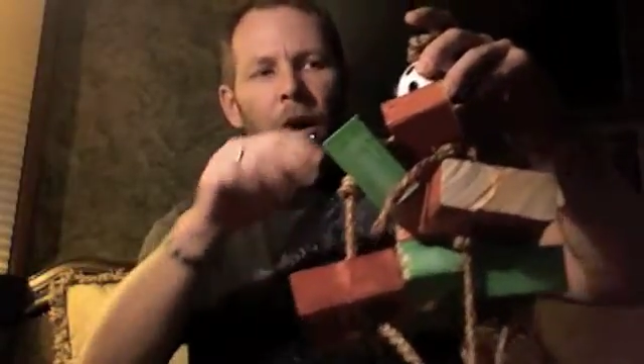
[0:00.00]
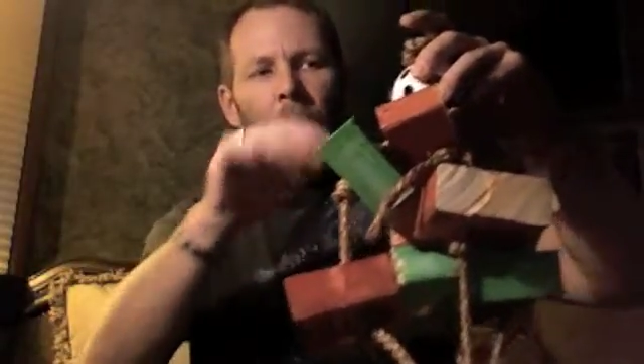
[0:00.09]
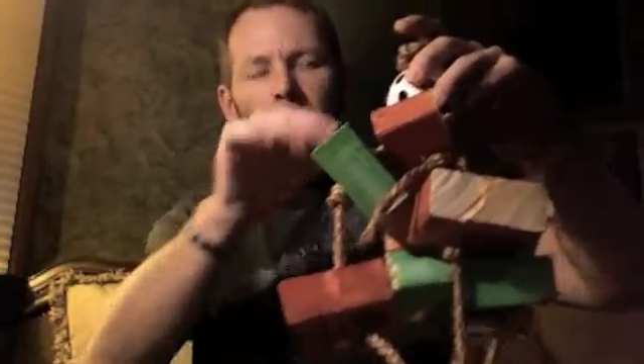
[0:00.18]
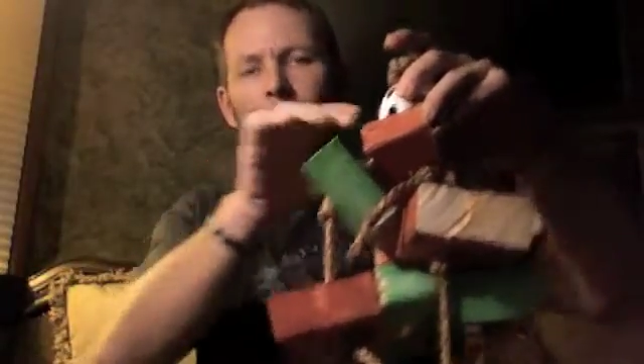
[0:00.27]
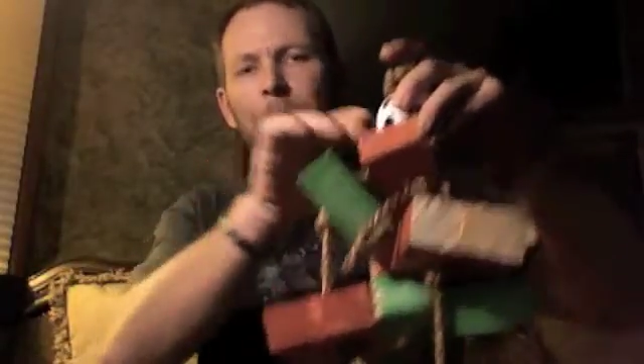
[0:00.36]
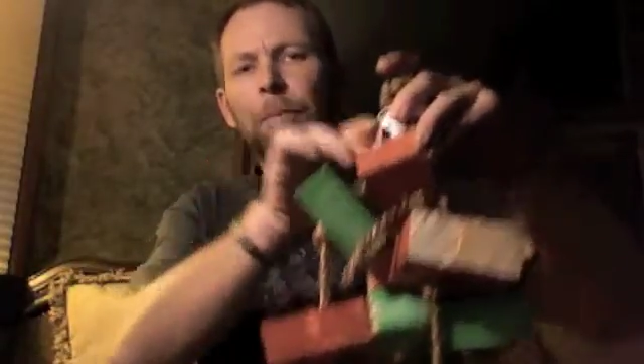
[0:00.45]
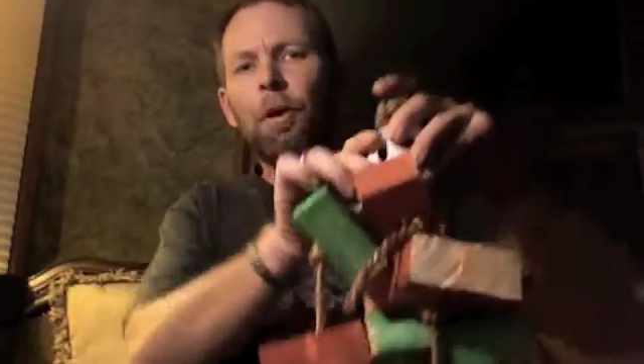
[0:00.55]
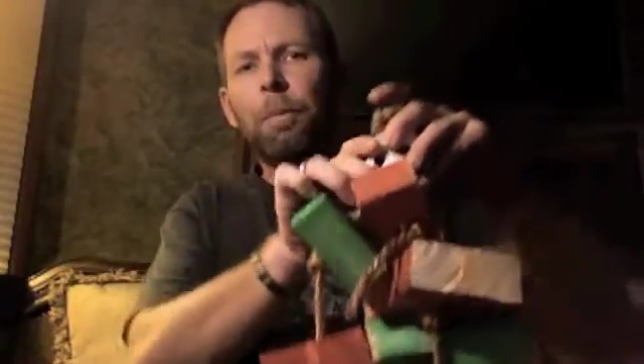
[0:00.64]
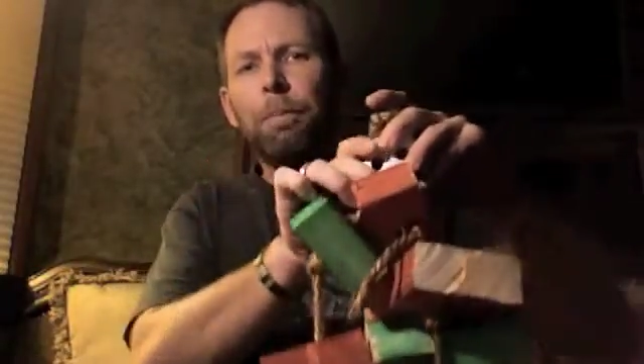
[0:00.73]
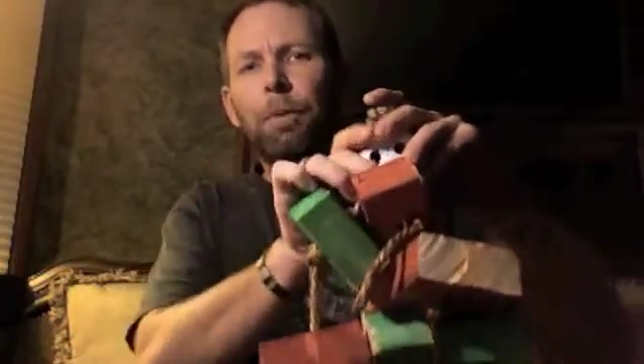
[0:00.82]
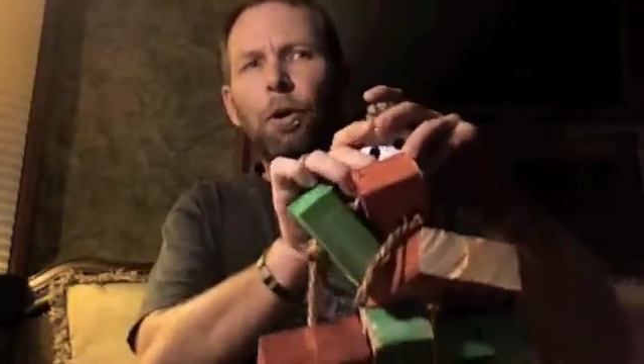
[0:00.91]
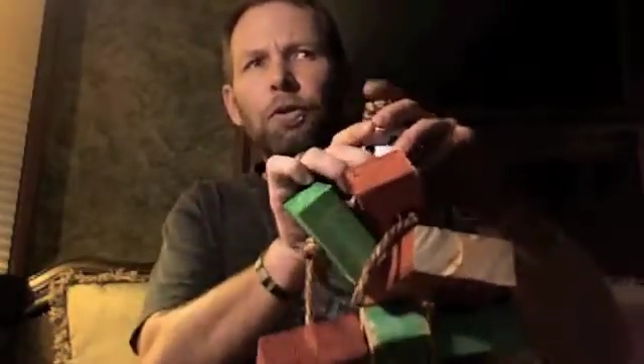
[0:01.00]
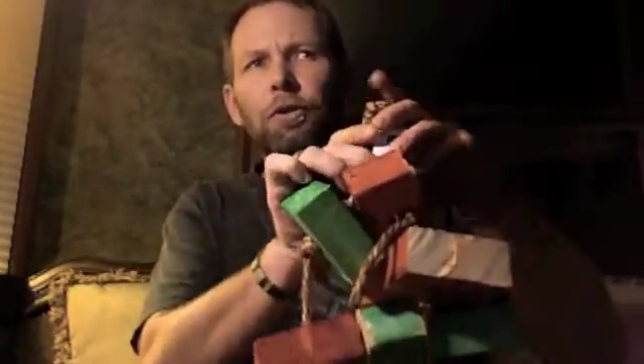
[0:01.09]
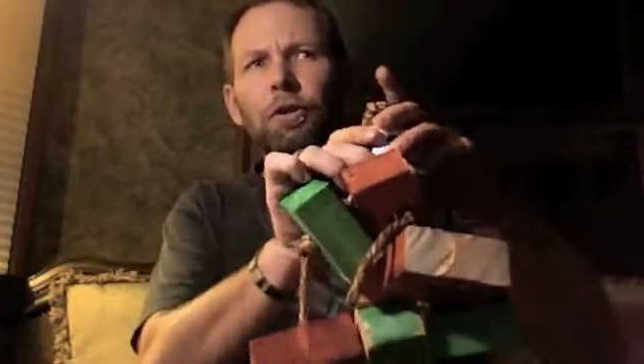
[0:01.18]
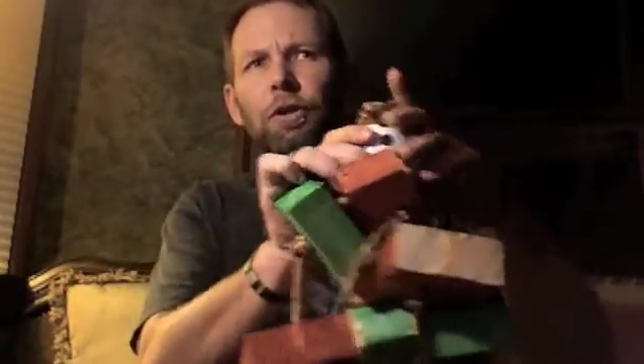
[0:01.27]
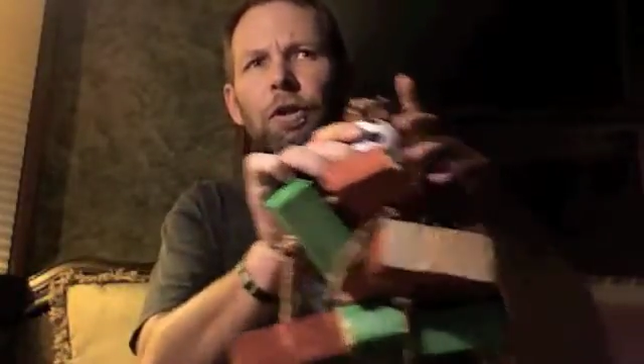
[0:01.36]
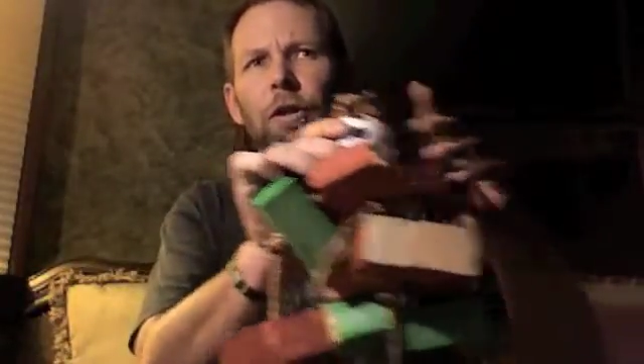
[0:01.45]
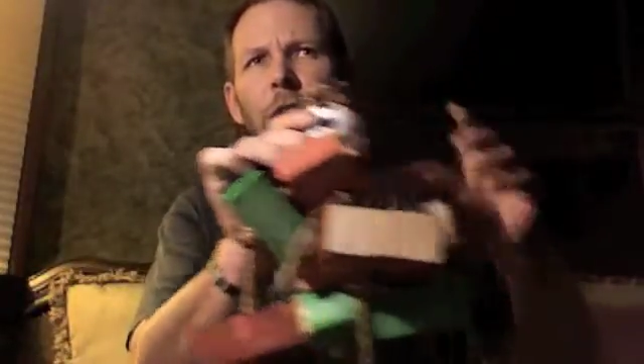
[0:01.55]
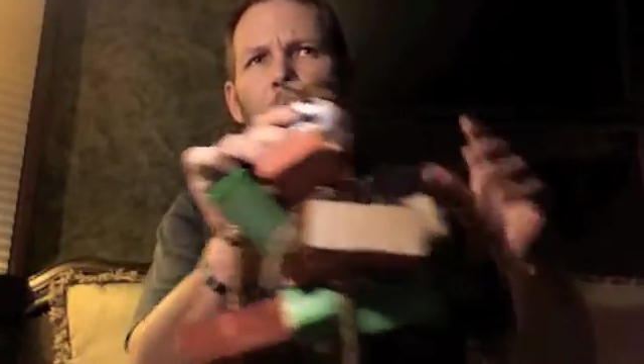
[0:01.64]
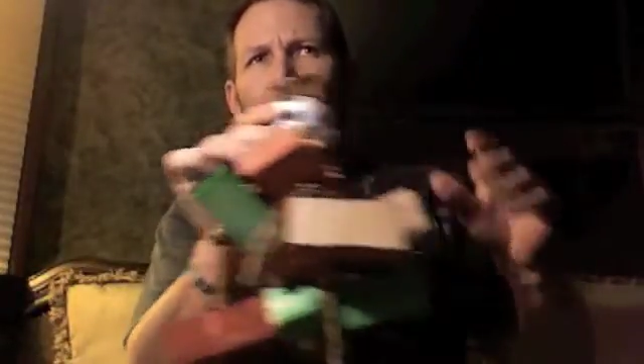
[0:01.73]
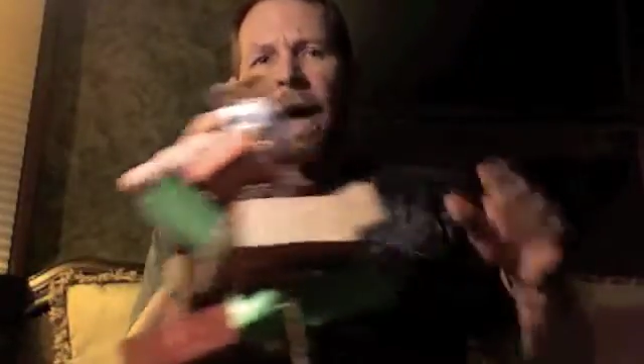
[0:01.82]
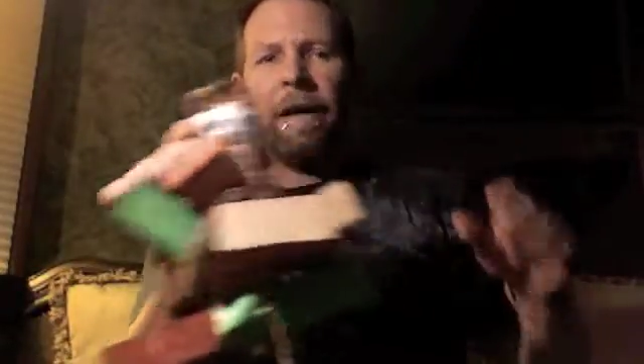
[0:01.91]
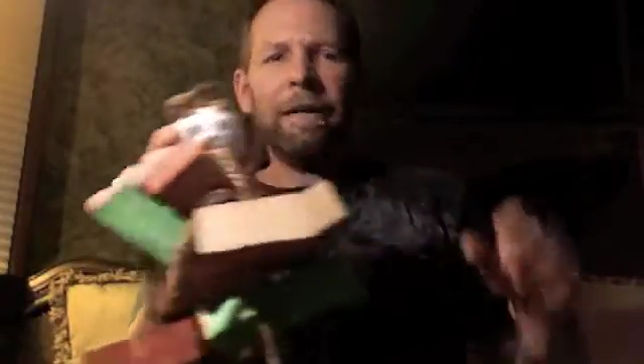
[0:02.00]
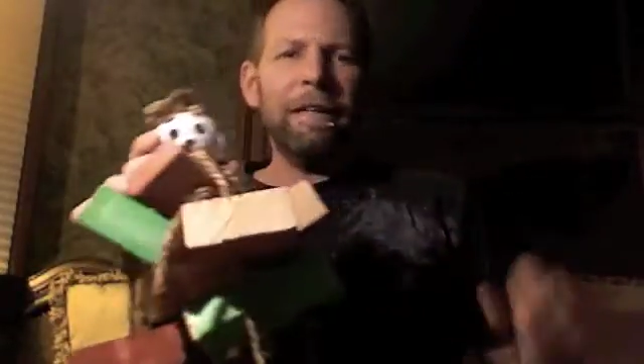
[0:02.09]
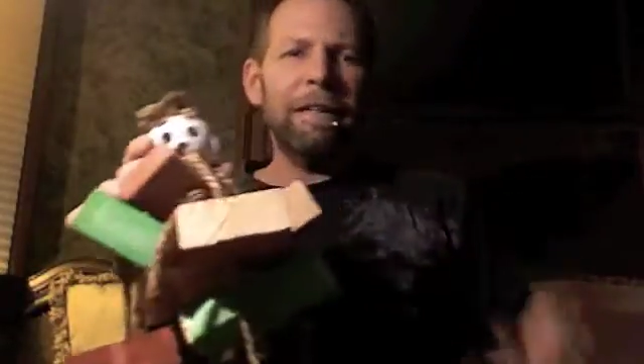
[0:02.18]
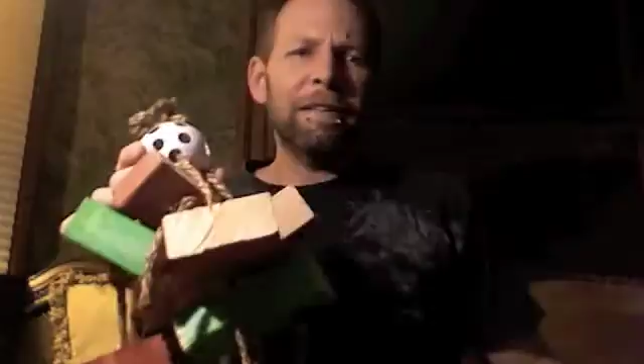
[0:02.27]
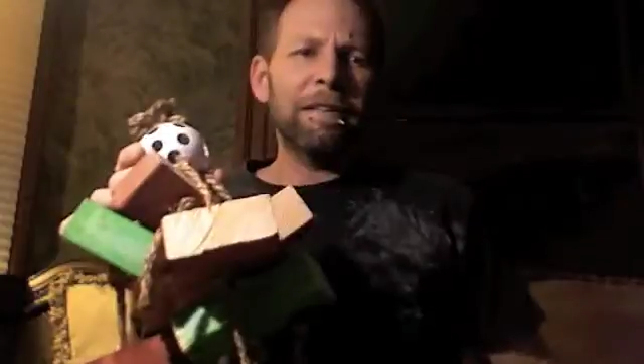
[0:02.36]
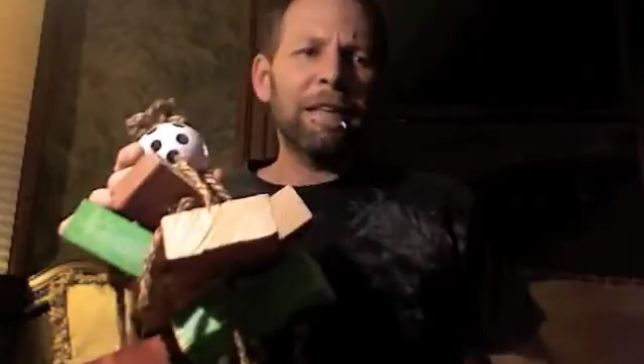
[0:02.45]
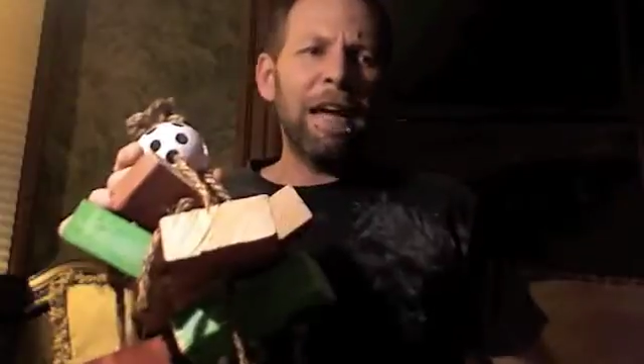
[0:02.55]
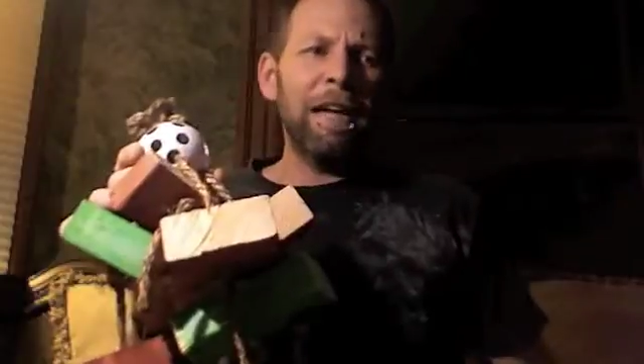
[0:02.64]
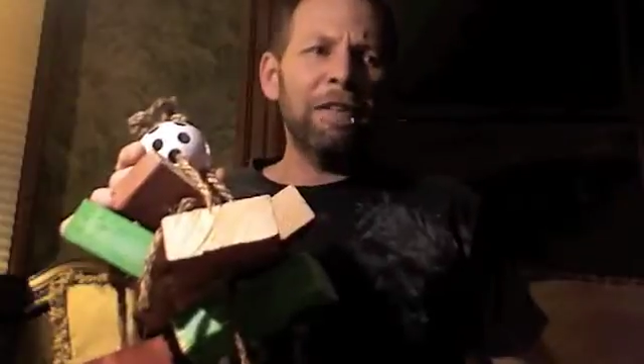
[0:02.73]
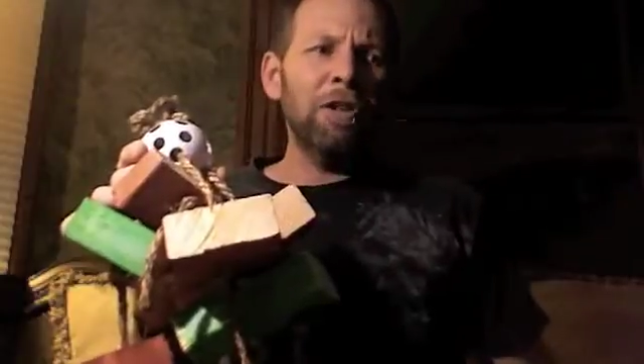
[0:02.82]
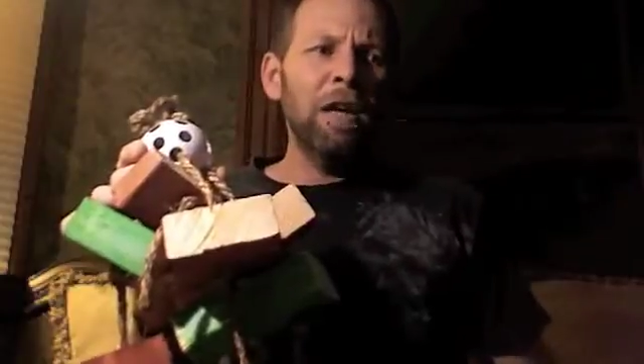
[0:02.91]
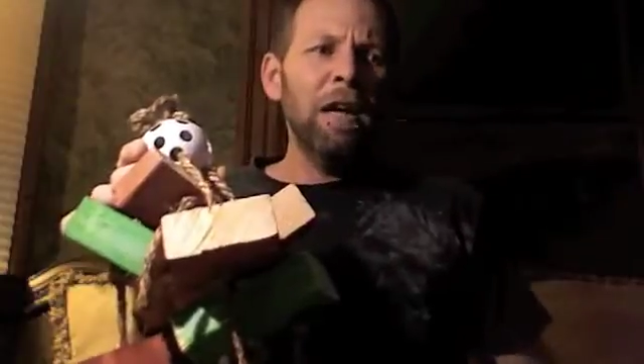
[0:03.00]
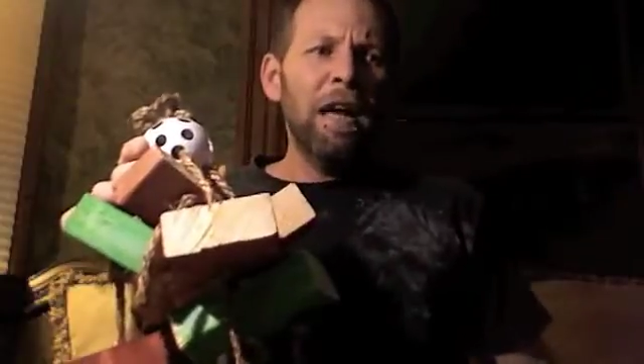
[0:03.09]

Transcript: I put a perch on his cage.